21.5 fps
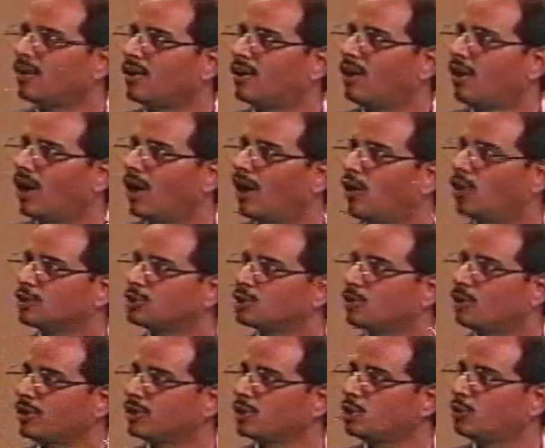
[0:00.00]
I
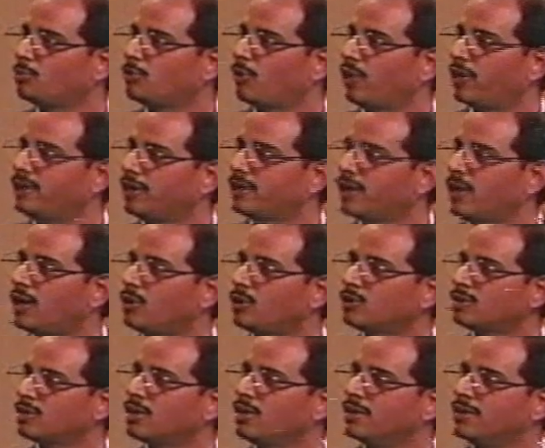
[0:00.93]
also wanted to point
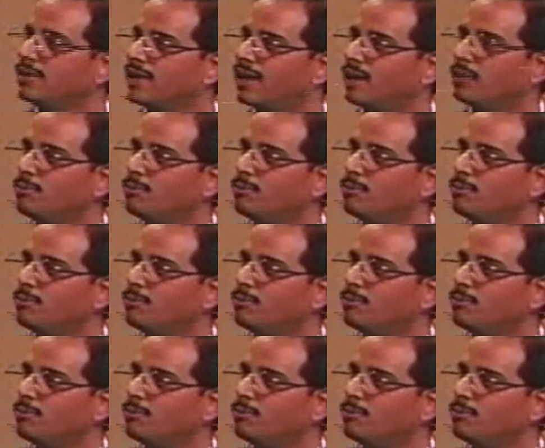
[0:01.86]
out there